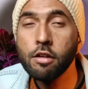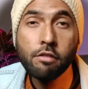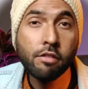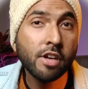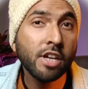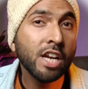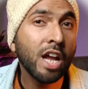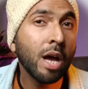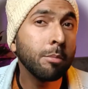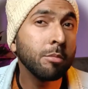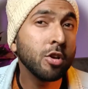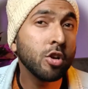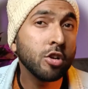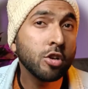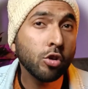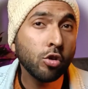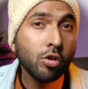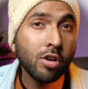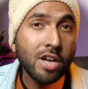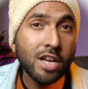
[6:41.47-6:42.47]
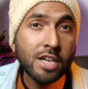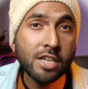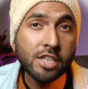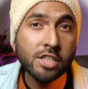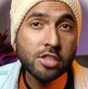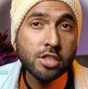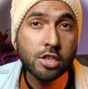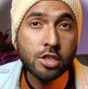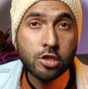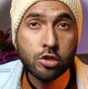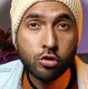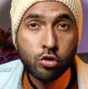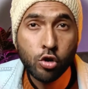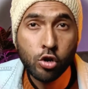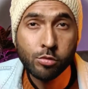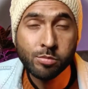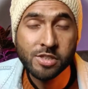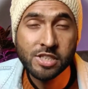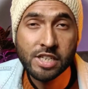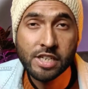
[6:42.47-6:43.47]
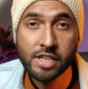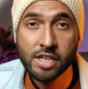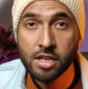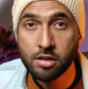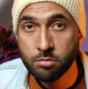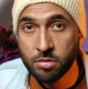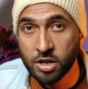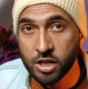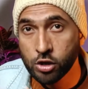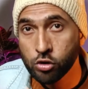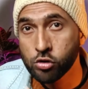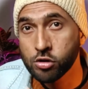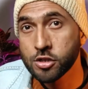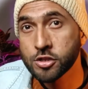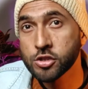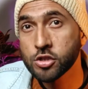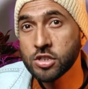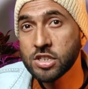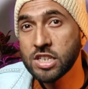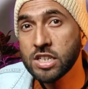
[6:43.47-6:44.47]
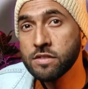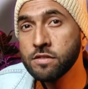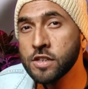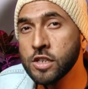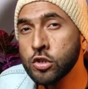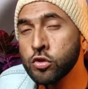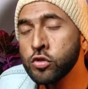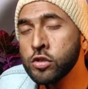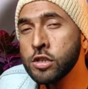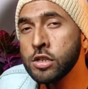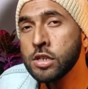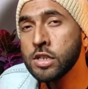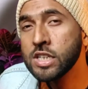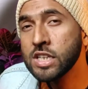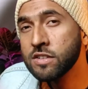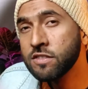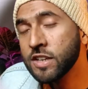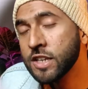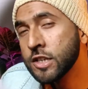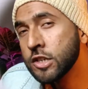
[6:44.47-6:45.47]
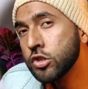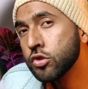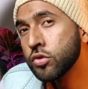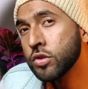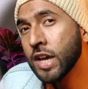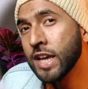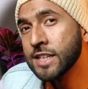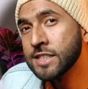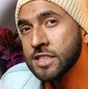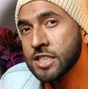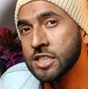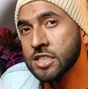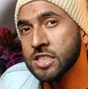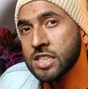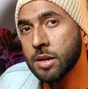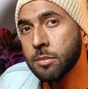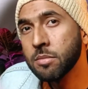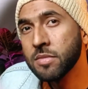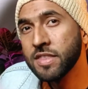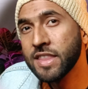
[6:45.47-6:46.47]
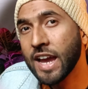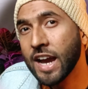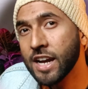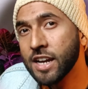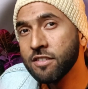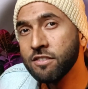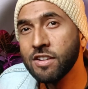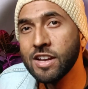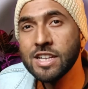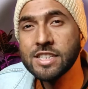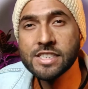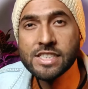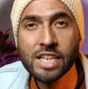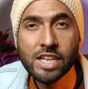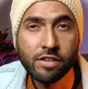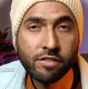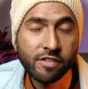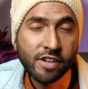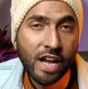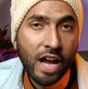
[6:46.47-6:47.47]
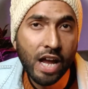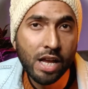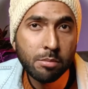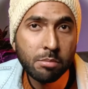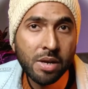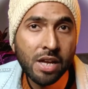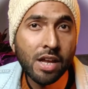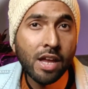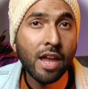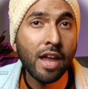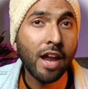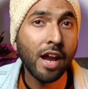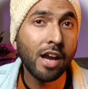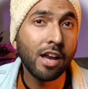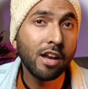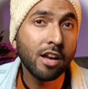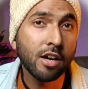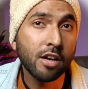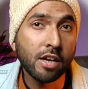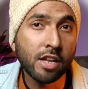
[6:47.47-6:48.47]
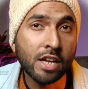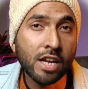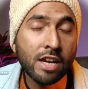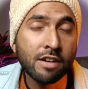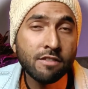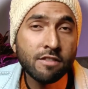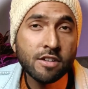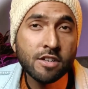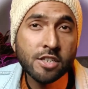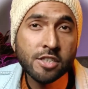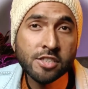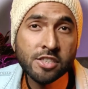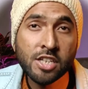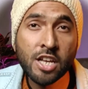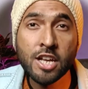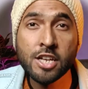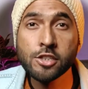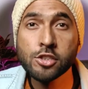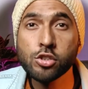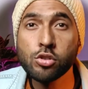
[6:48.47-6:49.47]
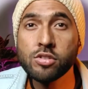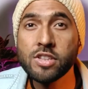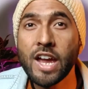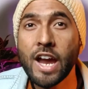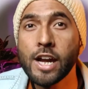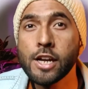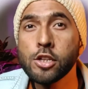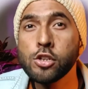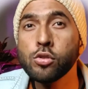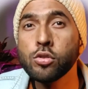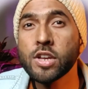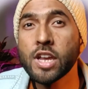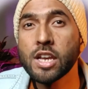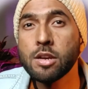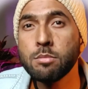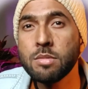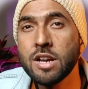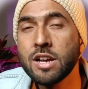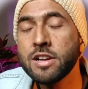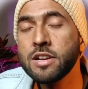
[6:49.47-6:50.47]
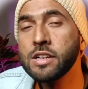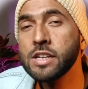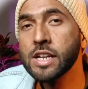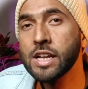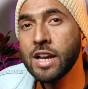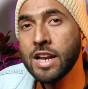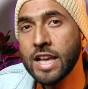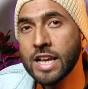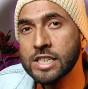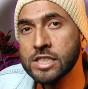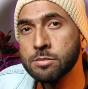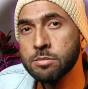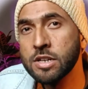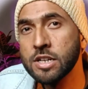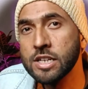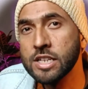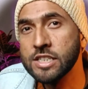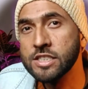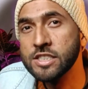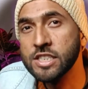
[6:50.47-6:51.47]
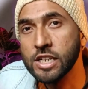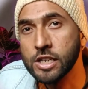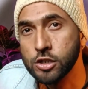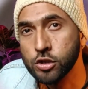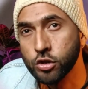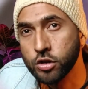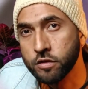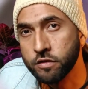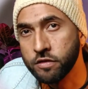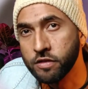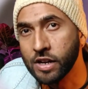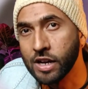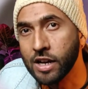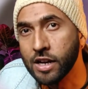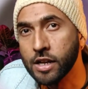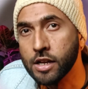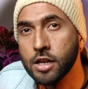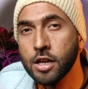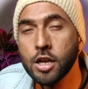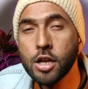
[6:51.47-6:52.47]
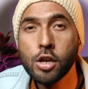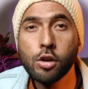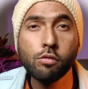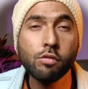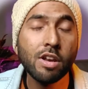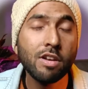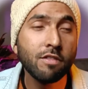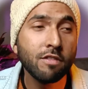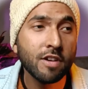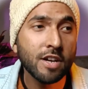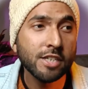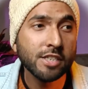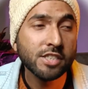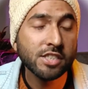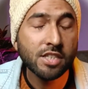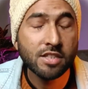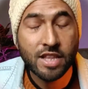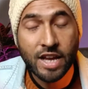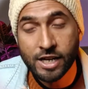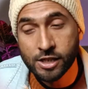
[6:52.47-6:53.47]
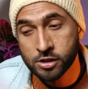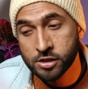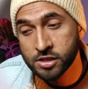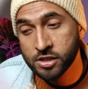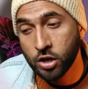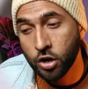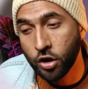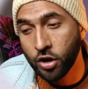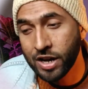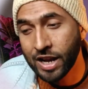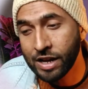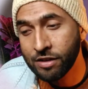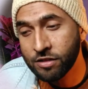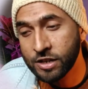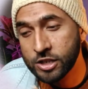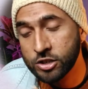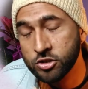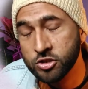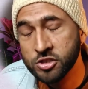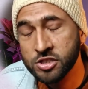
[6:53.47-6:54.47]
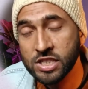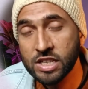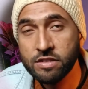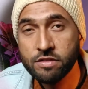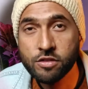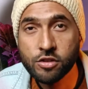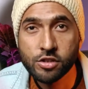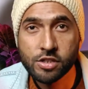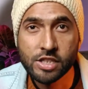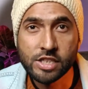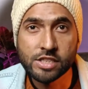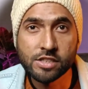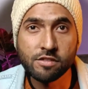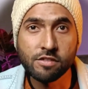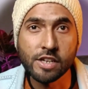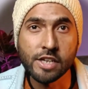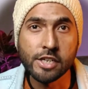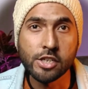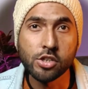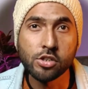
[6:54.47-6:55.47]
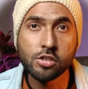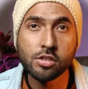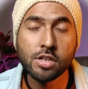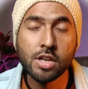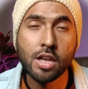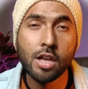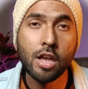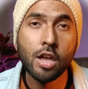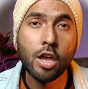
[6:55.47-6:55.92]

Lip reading: where I'm not only teaching you Obsidian but also giving you a system that will save time and learning efforts so that you can build real expertise in your field. Well friends, that's all I wanted to say for this video.